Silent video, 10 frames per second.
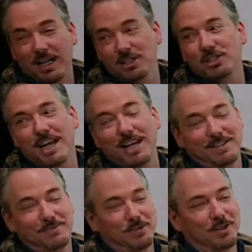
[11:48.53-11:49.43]
I'll just
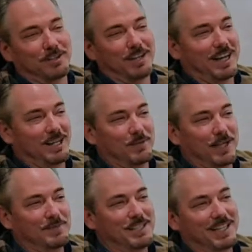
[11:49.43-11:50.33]
take for granted what
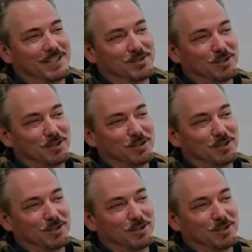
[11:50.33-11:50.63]
I'm saying is